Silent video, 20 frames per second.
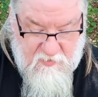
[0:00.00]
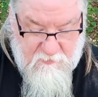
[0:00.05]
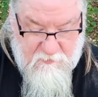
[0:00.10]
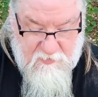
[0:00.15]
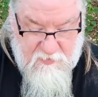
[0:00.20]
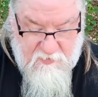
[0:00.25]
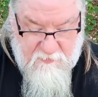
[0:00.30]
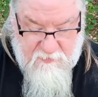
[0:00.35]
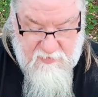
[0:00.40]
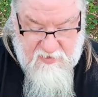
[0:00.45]

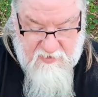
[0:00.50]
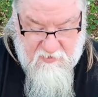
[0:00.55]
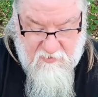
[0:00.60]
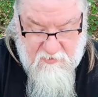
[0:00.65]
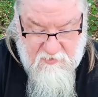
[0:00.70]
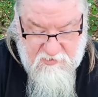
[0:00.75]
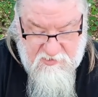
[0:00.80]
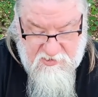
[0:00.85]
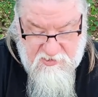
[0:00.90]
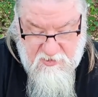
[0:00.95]
Put it back on
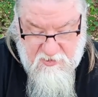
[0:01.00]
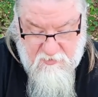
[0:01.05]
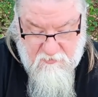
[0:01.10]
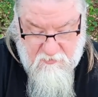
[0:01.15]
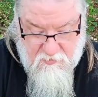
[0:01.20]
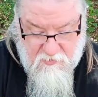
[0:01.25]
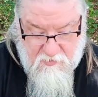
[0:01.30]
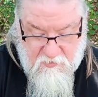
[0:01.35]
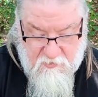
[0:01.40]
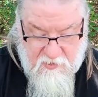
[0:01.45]
and show you real
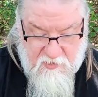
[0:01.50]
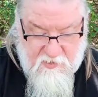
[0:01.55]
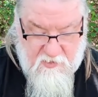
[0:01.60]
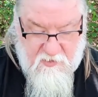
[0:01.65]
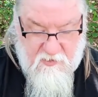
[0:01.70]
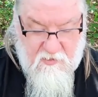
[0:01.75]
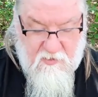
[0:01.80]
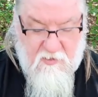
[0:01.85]
quick.